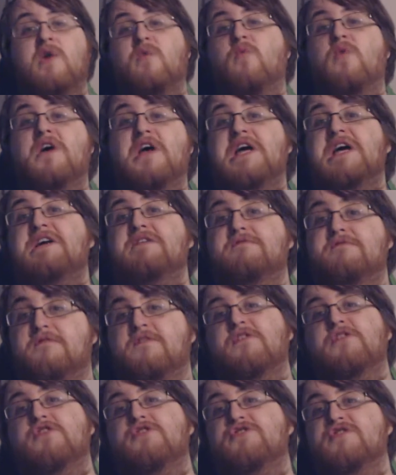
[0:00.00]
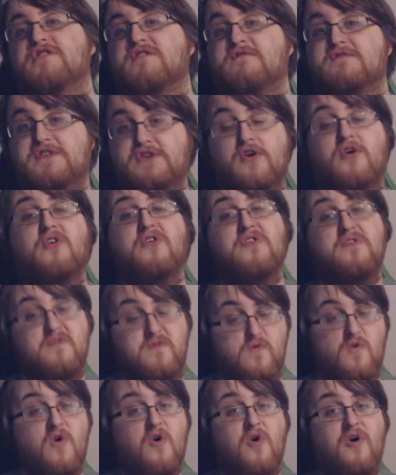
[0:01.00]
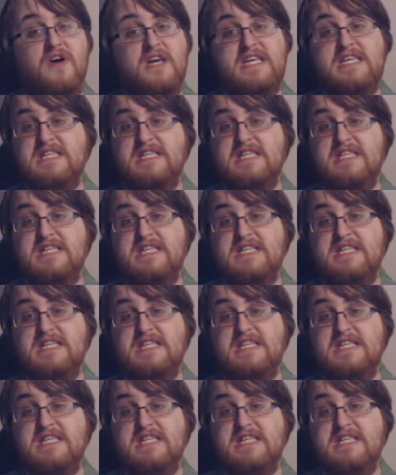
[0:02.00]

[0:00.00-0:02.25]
weird version of Dawn of War